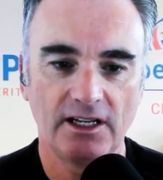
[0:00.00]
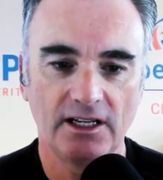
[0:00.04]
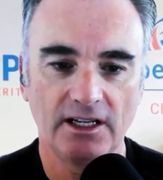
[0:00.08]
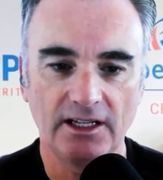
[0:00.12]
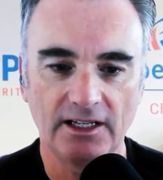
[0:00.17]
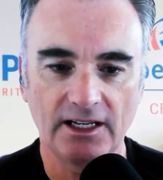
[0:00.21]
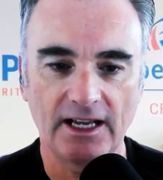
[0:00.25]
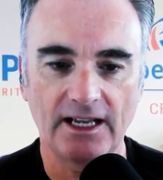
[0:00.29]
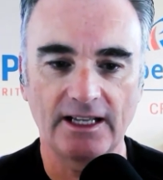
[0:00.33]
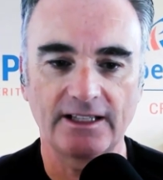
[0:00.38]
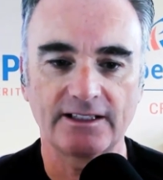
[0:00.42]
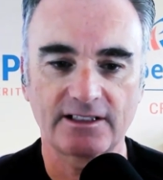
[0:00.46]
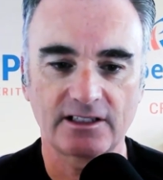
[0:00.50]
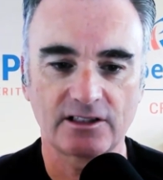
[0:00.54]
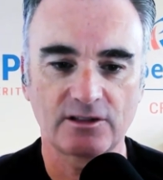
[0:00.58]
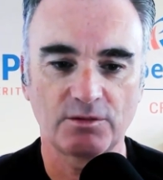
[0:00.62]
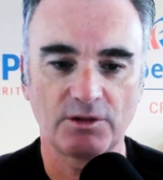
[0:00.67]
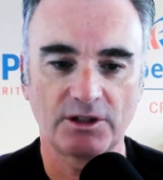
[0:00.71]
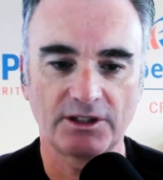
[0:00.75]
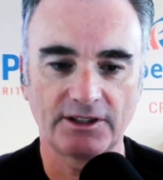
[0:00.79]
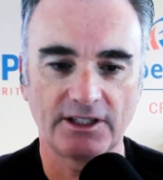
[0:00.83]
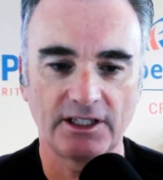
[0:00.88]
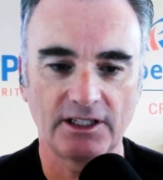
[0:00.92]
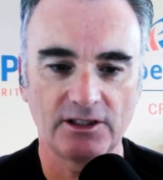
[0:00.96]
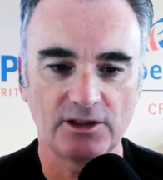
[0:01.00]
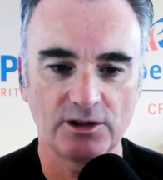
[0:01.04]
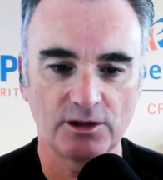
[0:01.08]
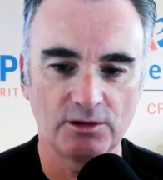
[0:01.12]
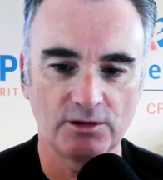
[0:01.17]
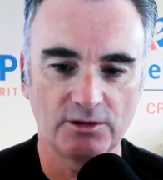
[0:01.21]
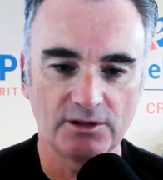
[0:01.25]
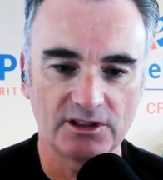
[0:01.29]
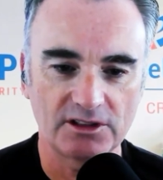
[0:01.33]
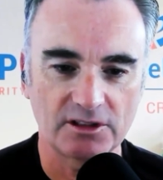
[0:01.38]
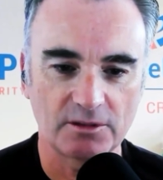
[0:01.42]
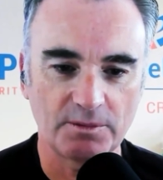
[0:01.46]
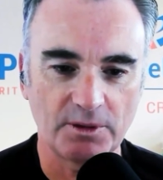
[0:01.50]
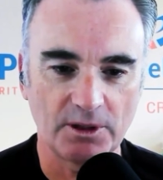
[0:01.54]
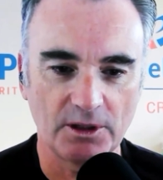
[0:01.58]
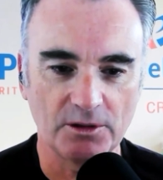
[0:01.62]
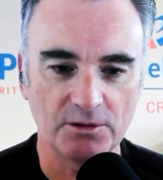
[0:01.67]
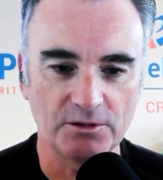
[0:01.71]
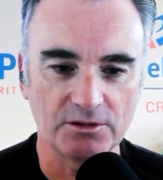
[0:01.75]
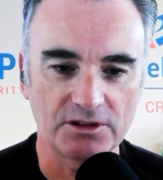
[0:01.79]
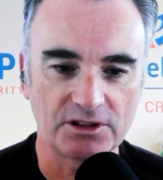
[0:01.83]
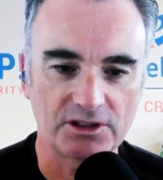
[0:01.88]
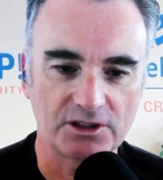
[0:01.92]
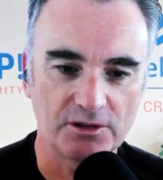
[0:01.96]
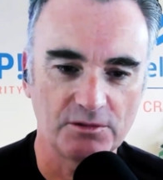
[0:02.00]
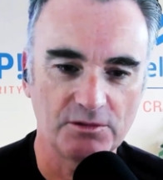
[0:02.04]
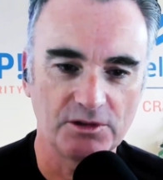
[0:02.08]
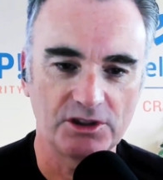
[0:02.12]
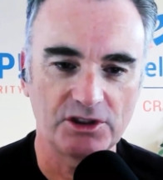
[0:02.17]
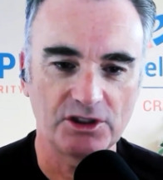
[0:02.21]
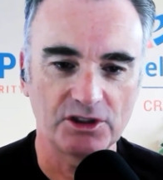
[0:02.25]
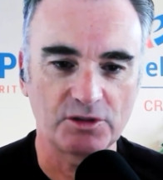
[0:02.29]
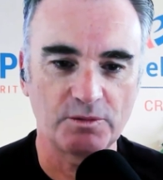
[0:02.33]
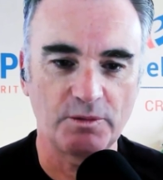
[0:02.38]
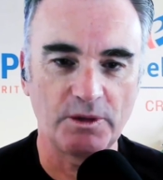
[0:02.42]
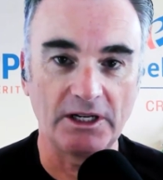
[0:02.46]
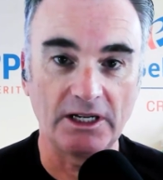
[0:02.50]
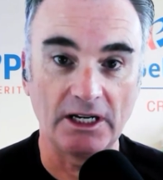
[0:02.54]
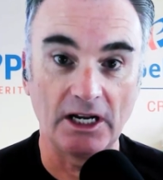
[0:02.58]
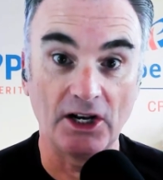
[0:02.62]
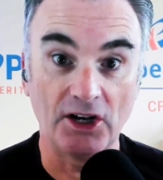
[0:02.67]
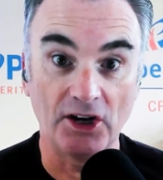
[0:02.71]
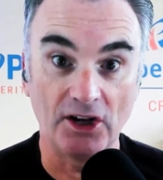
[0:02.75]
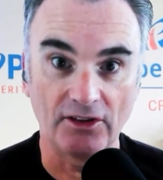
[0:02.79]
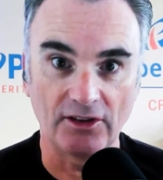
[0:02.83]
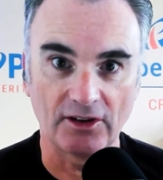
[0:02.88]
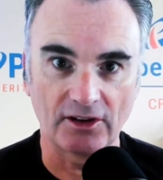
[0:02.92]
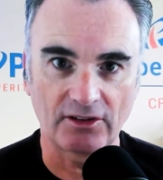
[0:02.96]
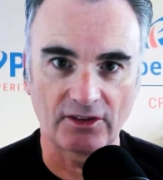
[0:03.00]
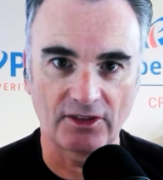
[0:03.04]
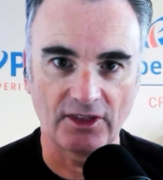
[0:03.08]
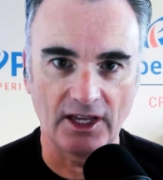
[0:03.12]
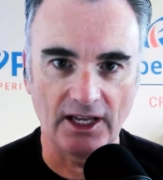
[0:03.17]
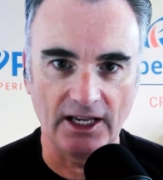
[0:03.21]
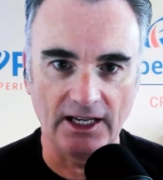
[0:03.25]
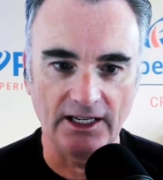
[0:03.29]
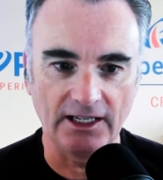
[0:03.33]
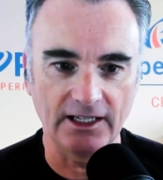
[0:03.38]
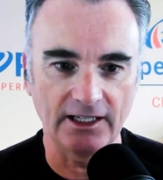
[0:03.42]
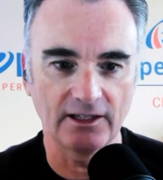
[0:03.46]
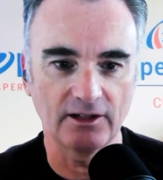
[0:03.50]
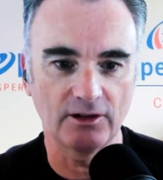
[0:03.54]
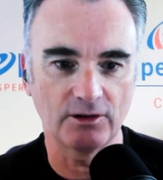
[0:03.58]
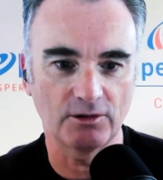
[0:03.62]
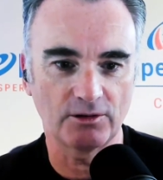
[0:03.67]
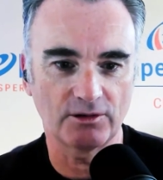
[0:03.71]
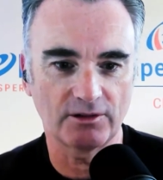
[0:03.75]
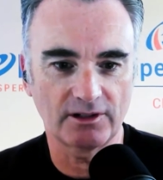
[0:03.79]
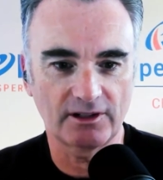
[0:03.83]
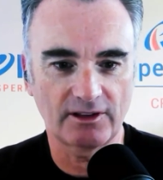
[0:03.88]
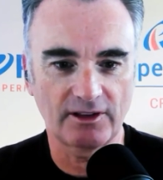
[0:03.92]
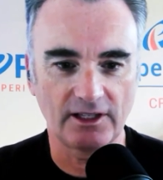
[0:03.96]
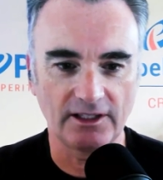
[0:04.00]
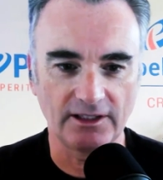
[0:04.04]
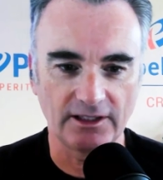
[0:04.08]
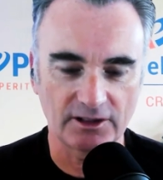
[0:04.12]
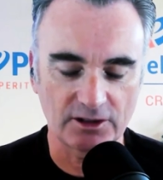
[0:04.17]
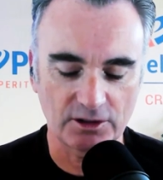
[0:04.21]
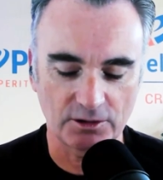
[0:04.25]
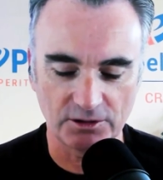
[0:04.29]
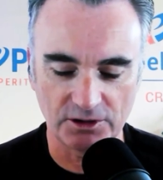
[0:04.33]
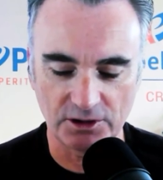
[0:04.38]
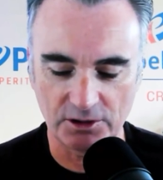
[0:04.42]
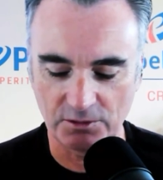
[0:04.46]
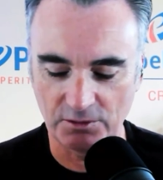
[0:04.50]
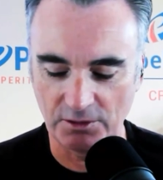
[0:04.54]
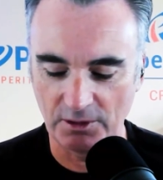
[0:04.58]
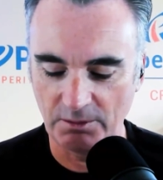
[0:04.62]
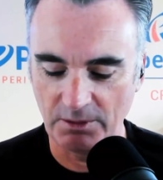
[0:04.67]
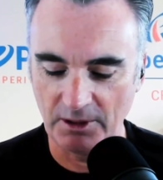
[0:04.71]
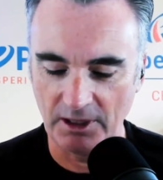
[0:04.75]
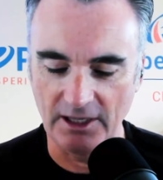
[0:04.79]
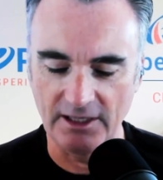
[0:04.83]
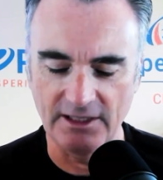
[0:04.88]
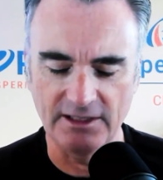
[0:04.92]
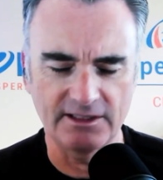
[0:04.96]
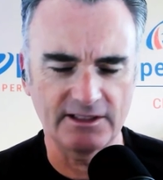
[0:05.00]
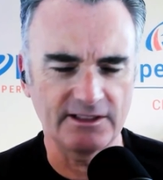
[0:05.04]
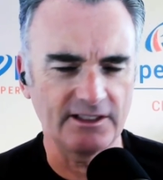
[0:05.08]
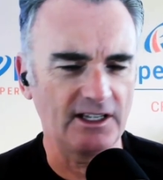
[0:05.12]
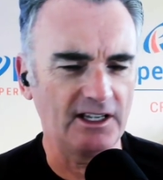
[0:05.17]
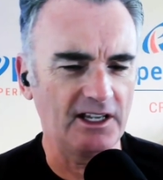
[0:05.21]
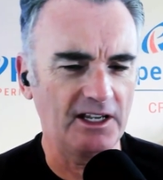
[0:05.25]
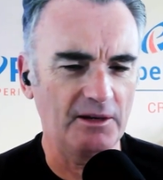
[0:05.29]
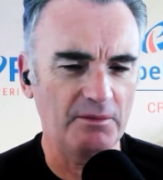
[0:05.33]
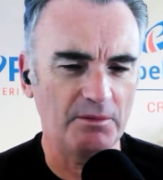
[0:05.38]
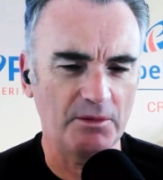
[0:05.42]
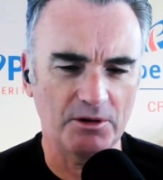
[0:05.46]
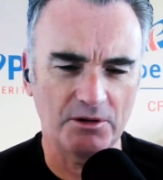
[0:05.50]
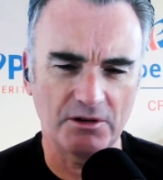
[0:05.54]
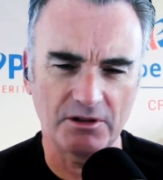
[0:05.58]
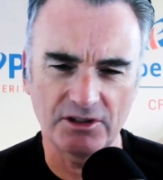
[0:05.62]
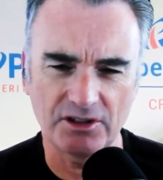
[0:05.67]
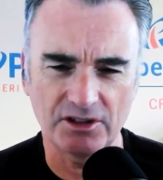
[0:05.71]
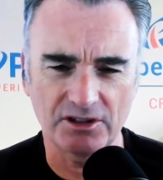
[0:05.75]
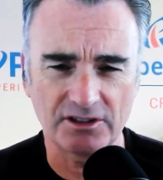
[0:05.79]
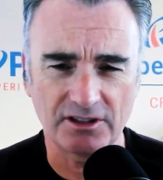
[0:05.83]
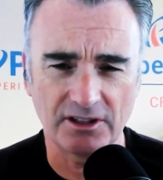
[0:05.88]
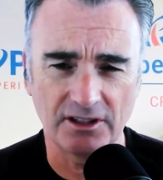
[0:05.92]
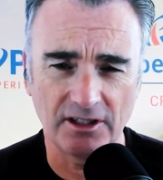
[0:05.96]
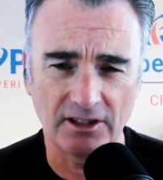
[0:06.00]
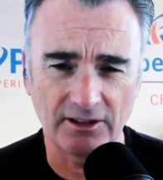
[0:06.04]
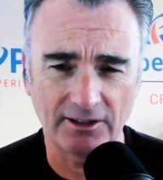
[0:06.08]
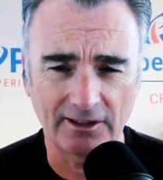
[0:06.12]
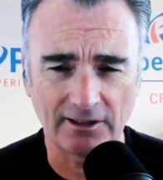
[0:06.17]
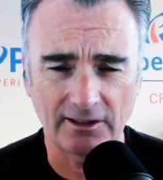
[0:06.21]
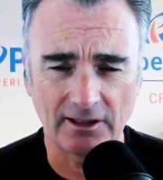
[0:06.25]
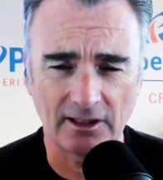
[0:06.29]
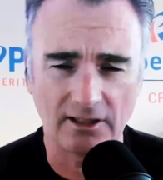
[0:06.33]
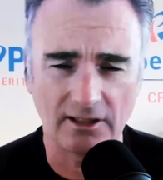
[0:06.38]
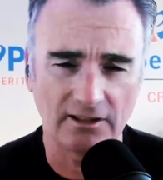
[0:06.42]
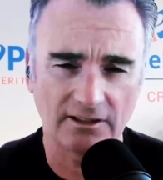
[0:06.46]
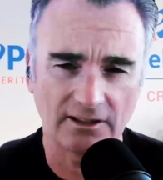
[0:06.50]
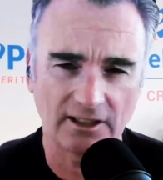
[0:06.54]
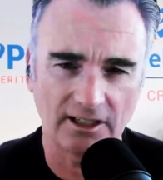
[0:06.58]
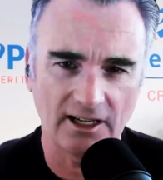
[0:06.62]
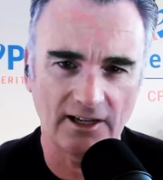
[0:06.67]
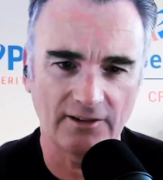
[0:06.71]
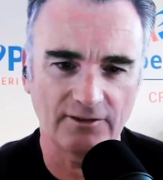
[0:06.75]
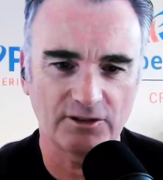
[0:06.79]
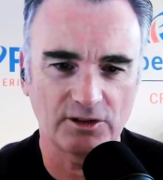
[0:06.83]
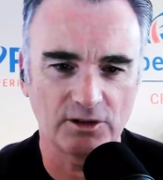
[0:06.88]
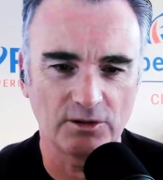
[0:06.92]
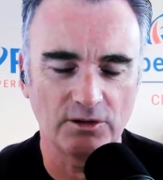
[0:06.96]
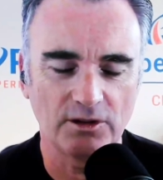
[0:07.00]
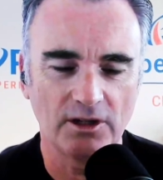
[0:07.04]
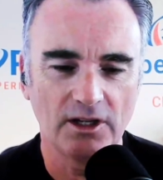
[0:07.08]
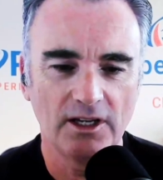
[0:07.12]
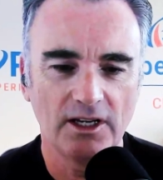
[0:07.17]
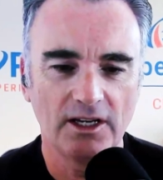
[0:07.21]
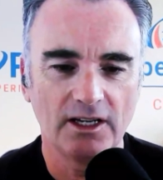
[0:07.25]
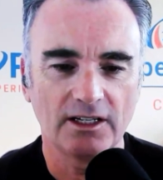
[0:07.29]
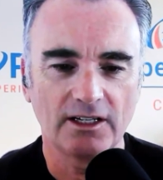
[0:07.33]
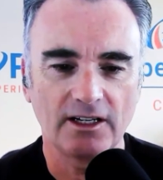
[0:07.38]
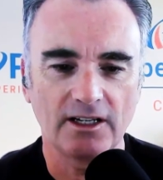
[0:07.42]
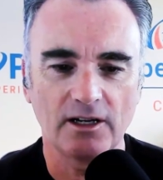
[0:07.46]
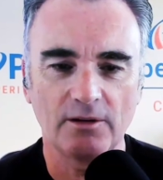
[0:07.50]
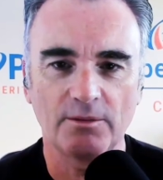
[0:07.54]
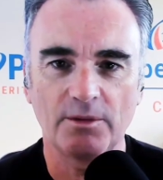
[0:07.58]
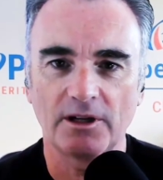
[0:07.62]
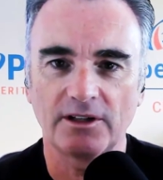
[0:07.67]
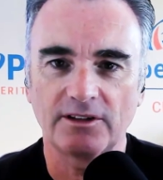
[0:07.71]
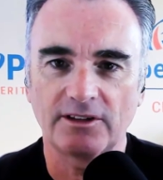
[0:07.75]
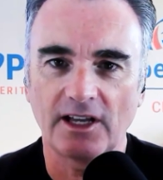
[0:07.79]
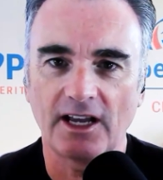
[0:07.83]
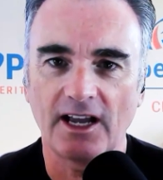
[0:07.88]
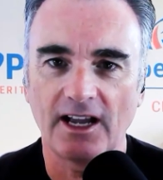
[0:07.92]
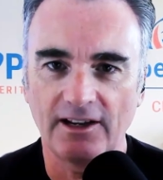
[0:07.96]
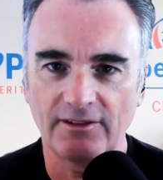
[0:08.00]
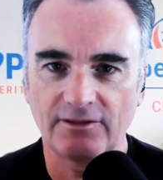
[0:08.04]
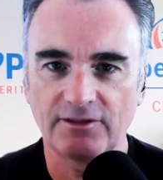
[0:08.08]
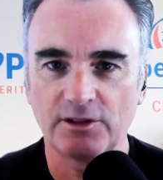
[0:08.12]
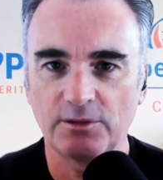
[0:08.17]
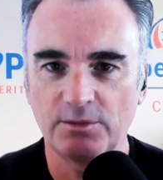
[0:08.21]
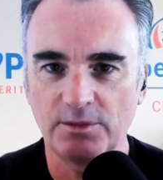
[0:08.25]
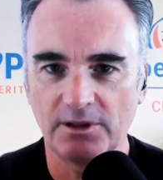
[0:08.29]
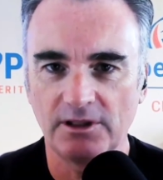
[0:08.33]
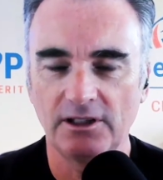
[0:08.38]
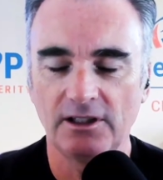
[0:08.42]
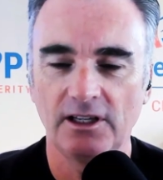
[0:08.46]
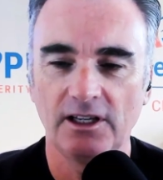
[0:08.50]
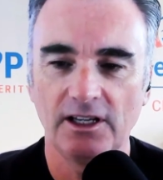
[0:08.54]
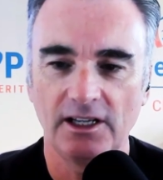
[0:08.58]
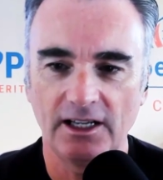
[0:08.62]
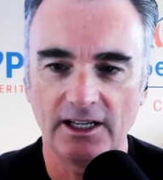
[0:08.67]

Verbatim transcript: enhances what they do, as opposed to it just being another thing or a thing that's going to replace them, or just another thing that they have to care about. They have to be.